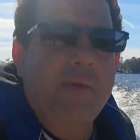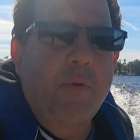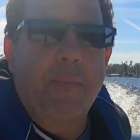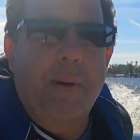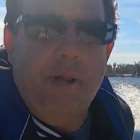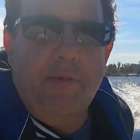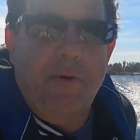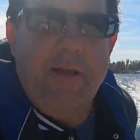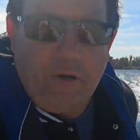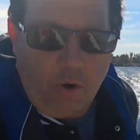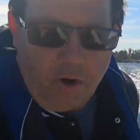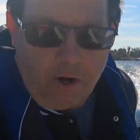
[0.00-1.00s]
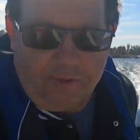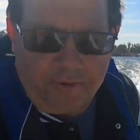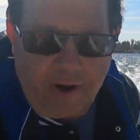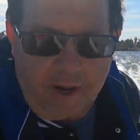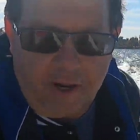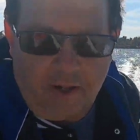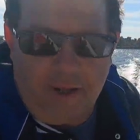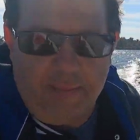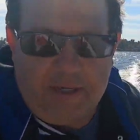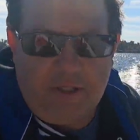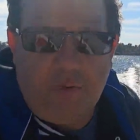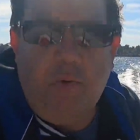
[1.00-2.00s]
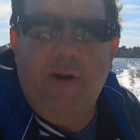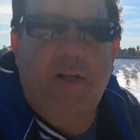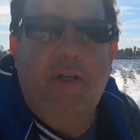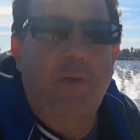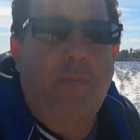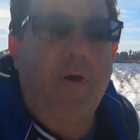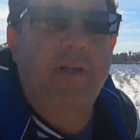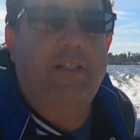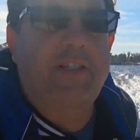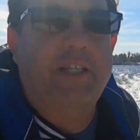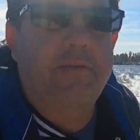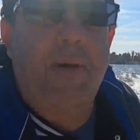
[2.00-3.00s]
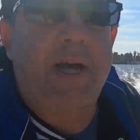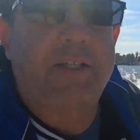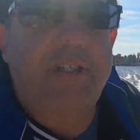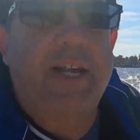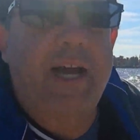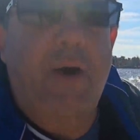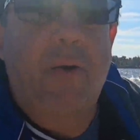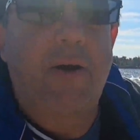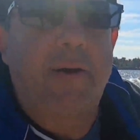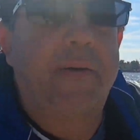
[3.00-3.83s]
and we're about 3/4 throttle. I'm at 22.6 miles an hour.